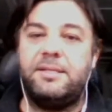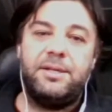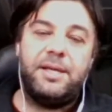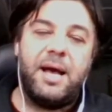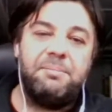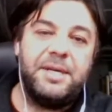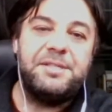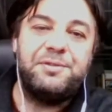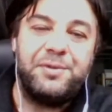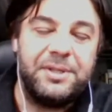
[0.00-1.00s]
are the
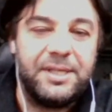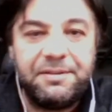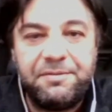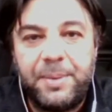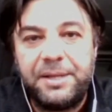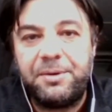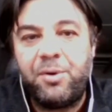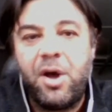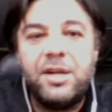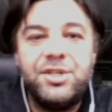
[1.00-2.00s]
updates for the Leaf Blender
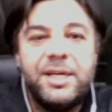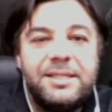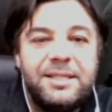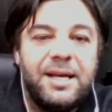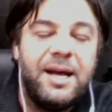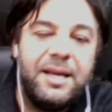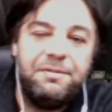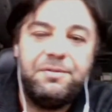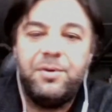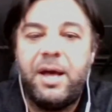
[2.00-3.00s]
project.
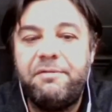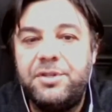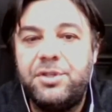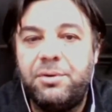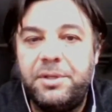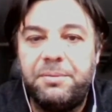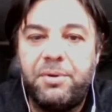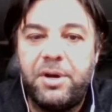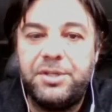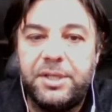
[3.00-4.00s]
If you haven't joined the
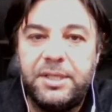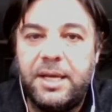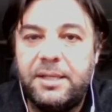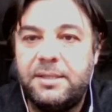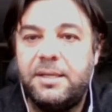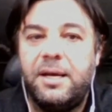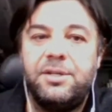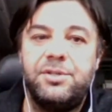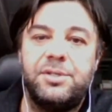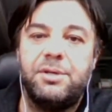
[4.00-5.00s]
project yet,
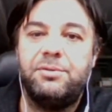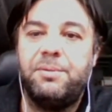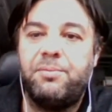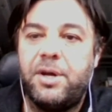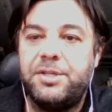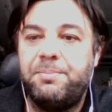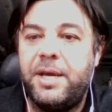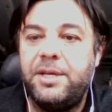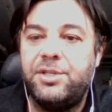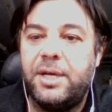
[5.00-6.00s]
just go to the project
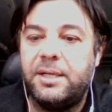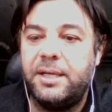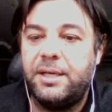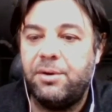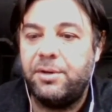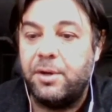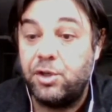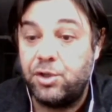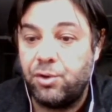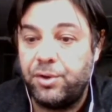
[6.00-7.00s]
page and click on
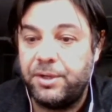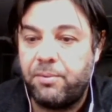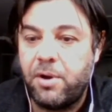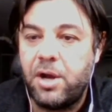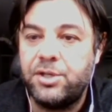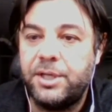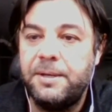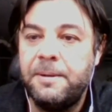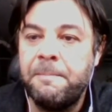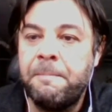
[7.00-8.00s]
join the project.
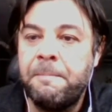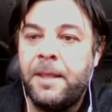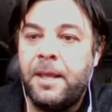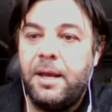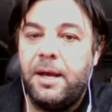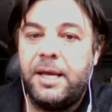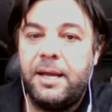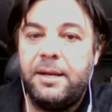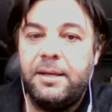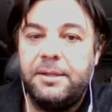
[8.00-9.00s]

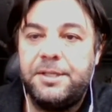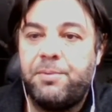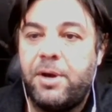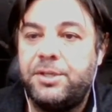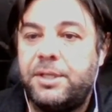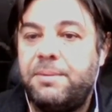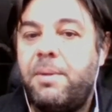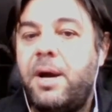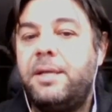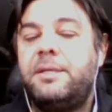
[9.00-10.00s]
Again, this project
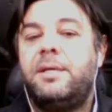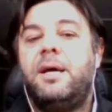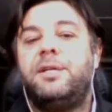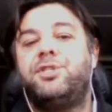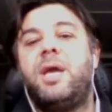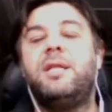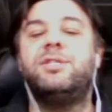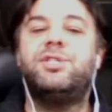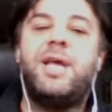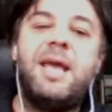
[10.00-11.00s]
might
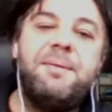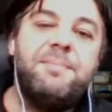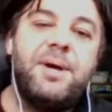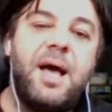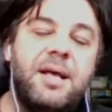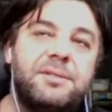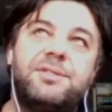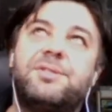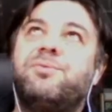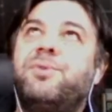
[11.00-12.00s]
change name,
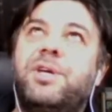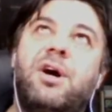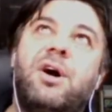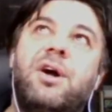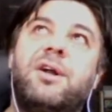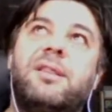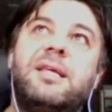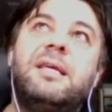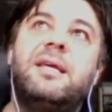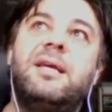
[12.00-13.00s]
as we are
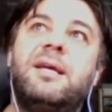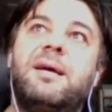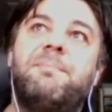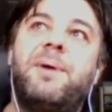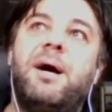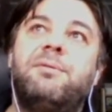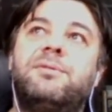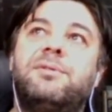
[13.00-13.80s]
thinking about